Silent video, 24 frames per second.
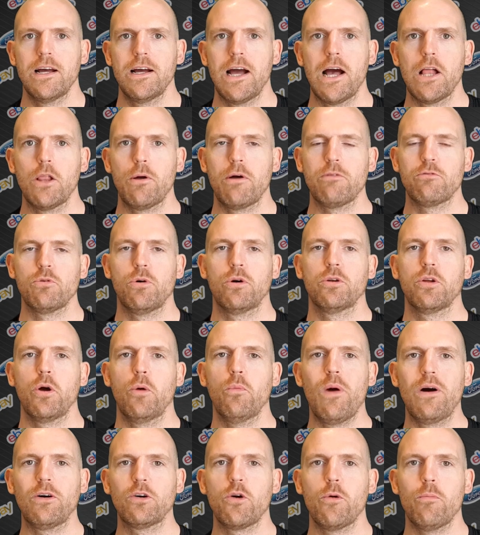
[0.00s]
Hello everyone and
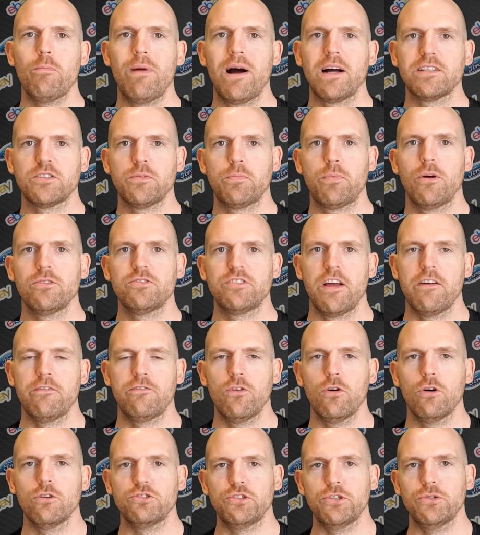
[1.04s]
welcome back to Project
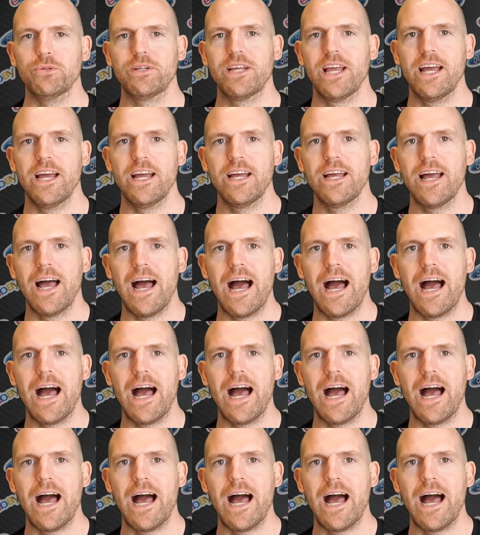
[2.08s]
Ford UK.